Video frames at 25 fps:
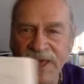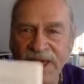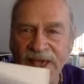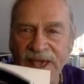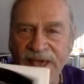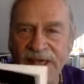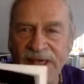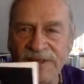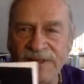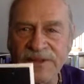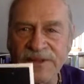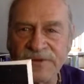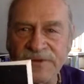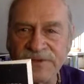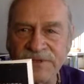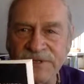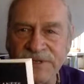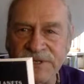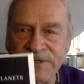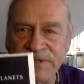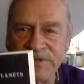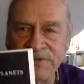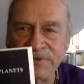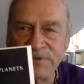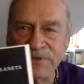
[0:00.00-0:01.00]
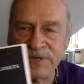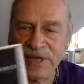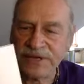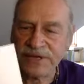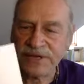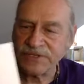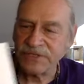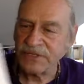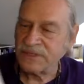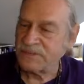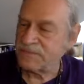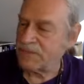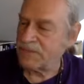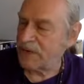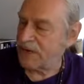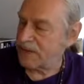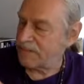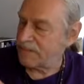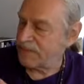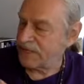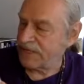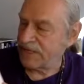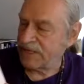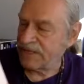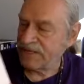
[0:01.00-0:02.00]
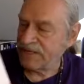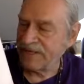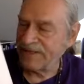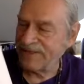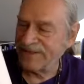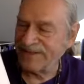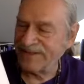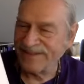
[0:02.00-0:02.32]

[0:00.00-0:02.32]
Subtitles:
And there's an introduction by me,